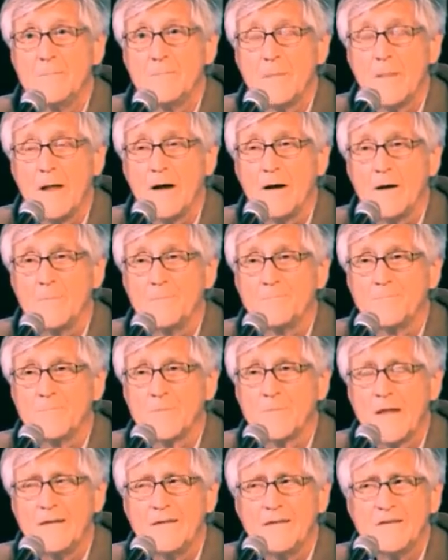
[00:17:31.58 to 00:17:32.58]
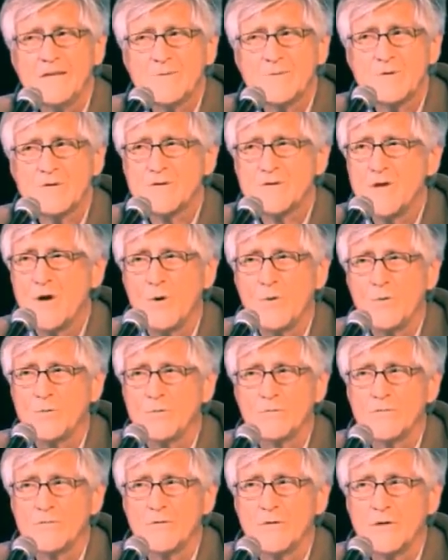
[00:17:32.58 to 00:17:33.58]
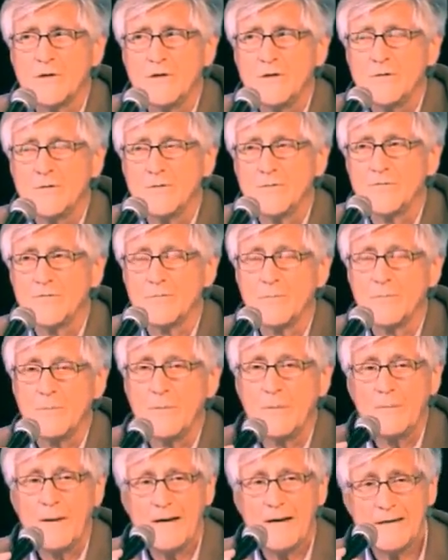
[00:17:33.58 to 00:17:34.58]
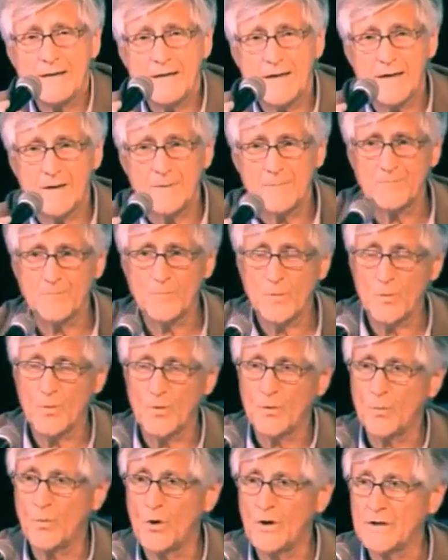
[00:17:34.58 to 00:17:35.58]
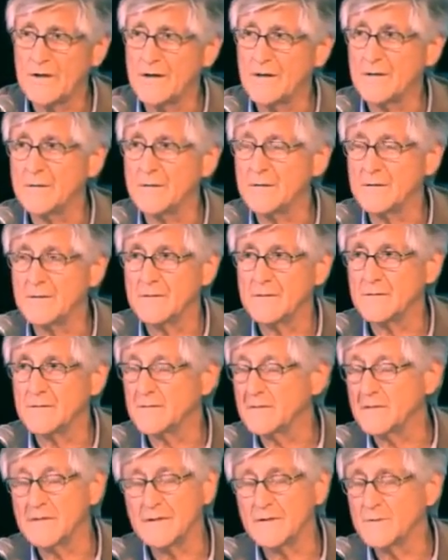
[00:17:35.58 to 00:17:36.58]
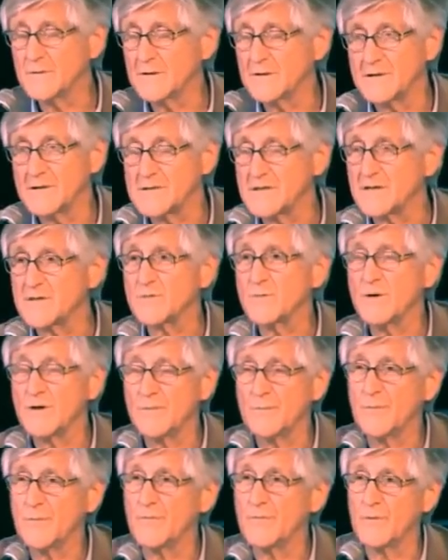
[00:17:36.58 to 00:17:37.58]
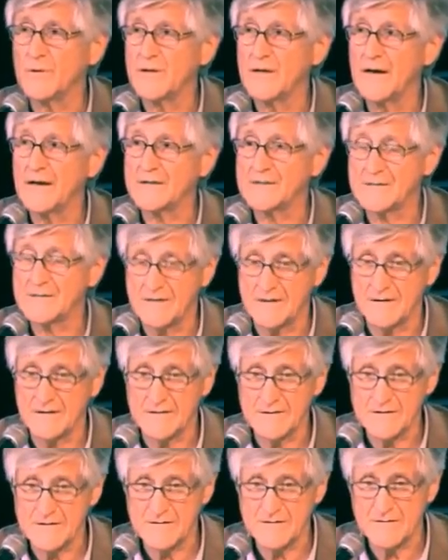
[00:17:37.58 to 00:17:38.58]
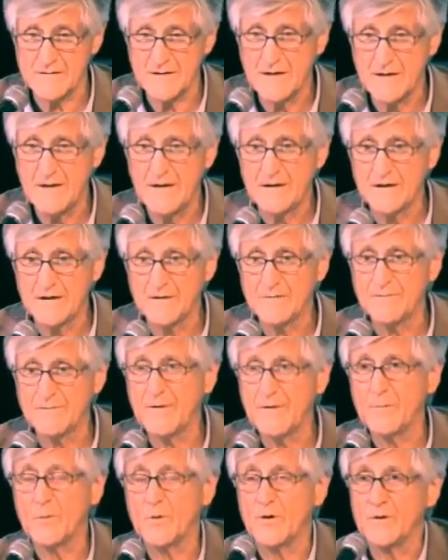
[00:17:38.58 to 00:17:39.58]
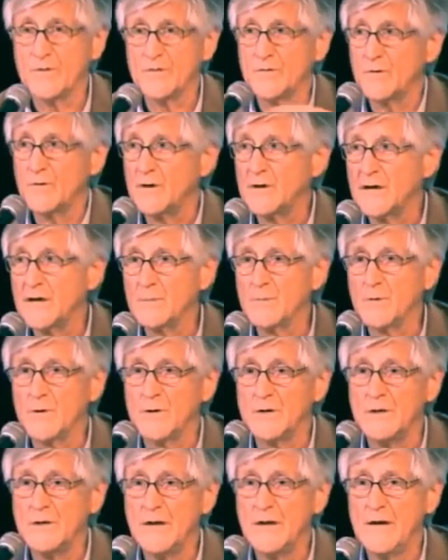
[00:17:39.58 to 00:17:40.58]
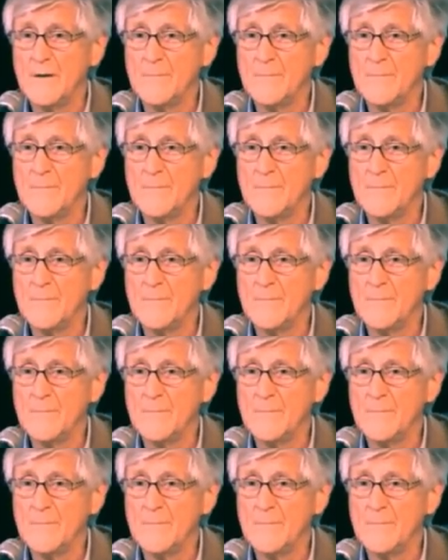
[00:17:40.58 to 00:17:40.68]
Um, and this was known for years. Maggie and I were walking literally six weeks before the accident. This is in February through our neighborhood.